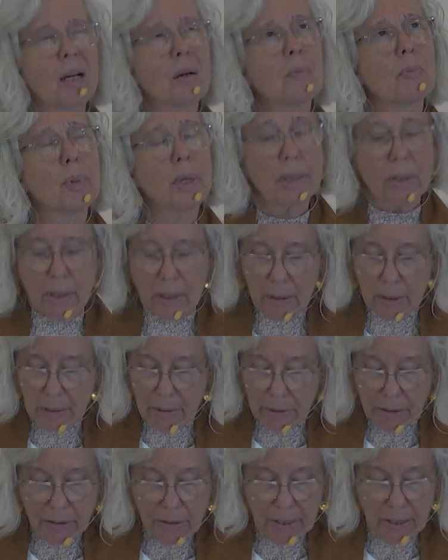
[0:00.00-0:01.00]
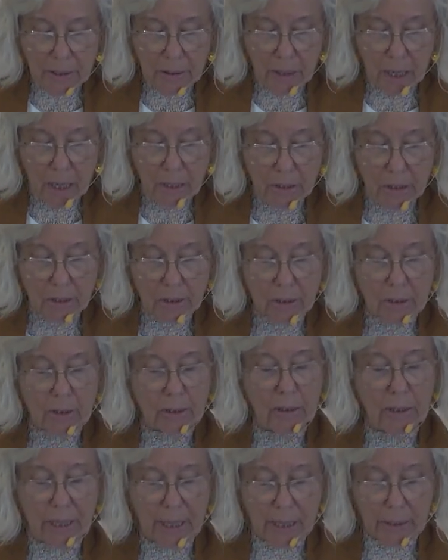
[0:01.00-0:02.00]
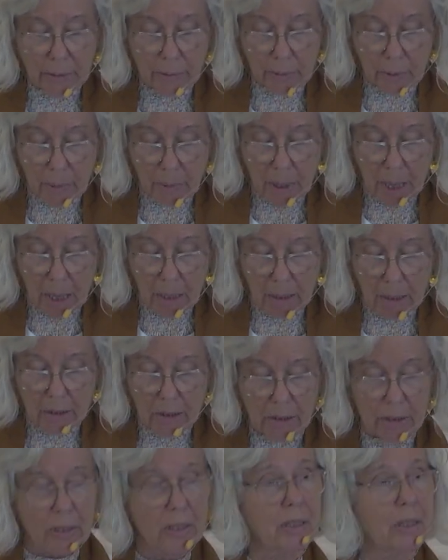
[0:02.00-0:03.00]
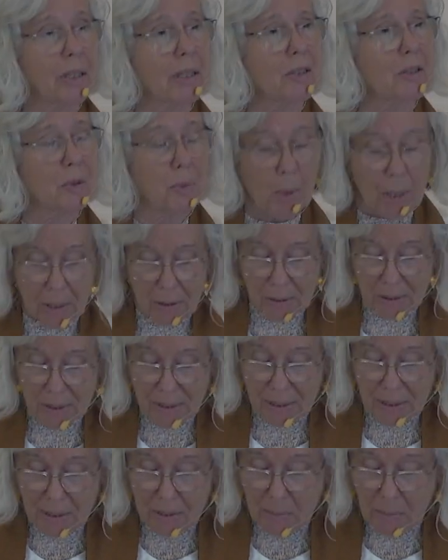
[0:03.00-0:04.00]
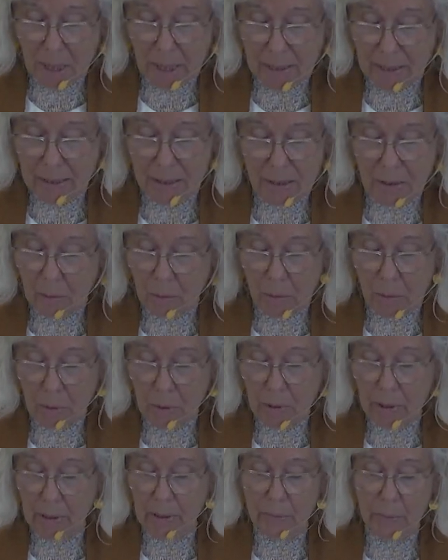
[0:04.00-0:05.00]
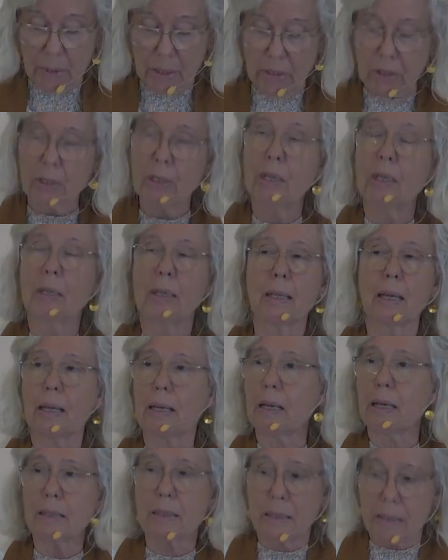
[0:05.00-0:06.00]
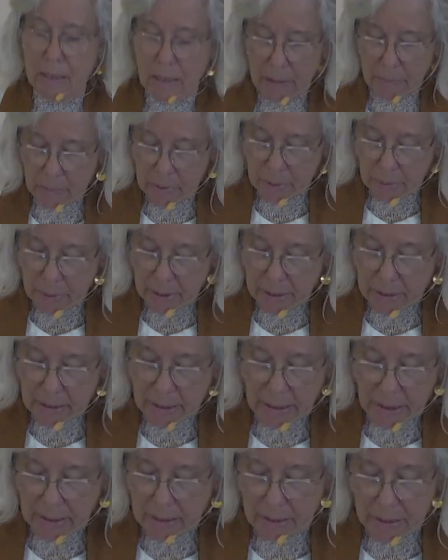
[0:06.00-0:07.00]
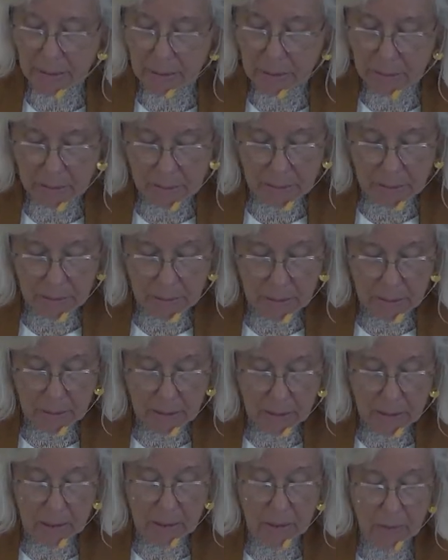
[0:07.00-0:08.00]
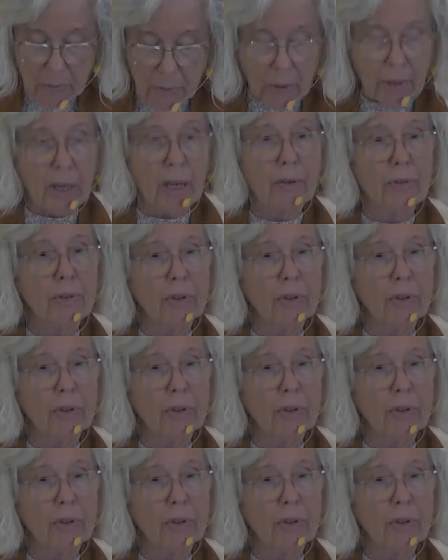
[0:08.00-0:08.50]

But the theological anthropologist that dwells in my soul and which cannot seem to be sated is forever